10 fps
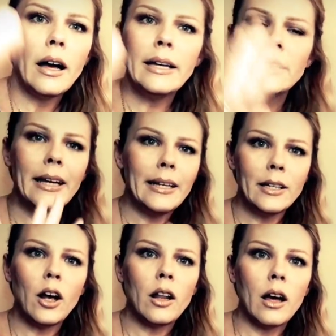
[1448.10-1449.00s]
And
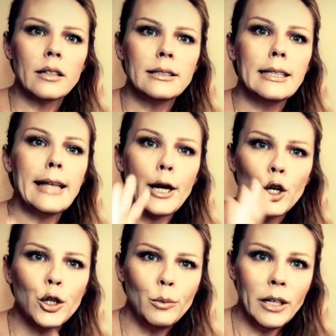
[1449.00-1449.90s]
in all honesty, they
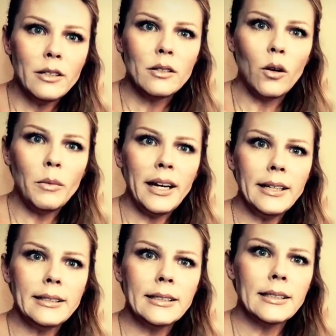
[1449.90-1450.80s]
could be a
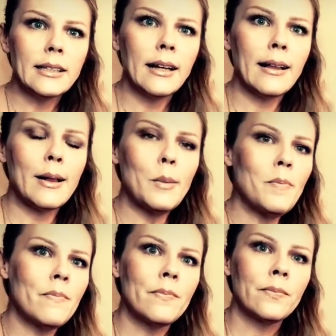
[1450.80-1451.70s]
soulmate
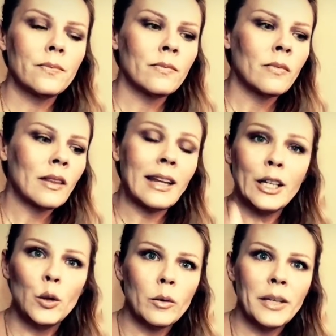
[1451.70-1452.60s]

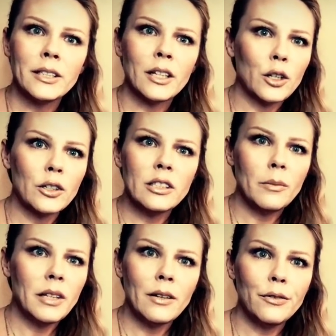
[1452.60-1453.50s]
that you were meant to learn
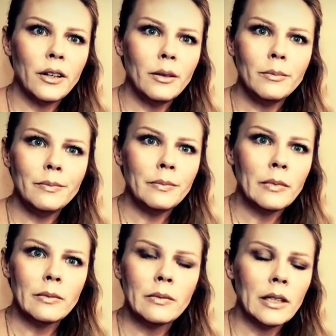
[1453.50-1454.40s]
something from,
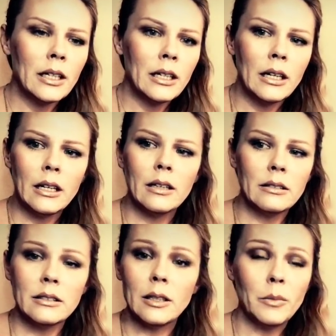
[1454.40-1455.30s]

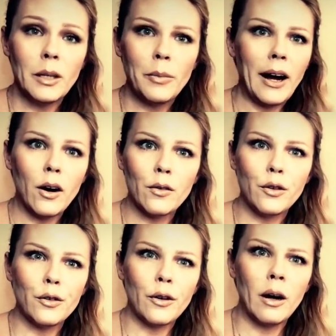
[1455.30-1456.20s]
something
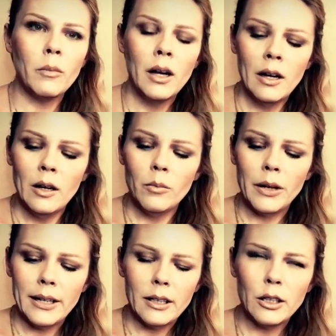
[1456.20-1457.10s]
powerful from.
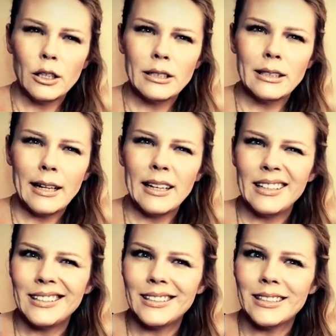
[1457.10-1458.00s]
But it looks
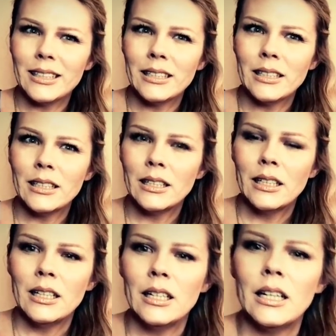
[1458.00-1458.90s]
like
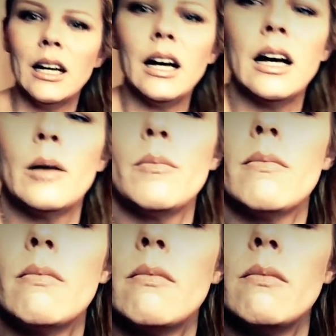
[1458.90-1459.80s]

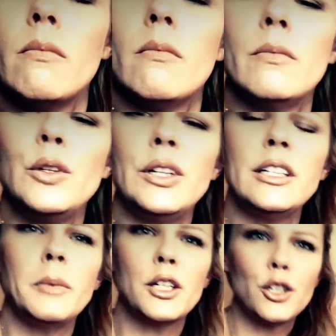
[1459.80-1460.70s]
you
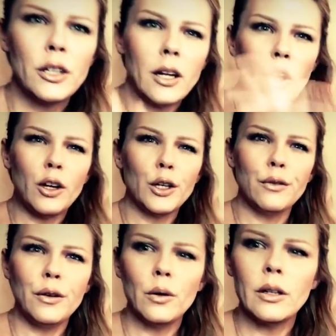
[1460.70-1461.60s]
need to make sure that all your
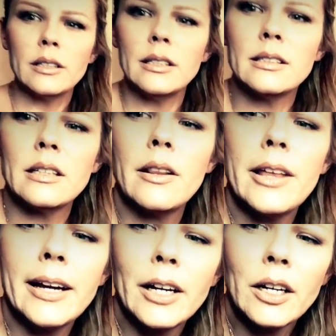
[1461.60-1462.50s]
focus isn't
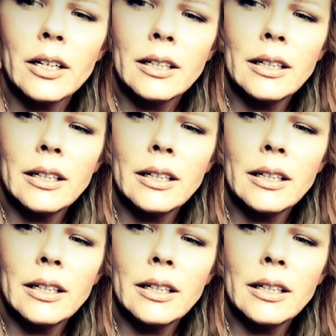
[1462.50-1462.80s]
there.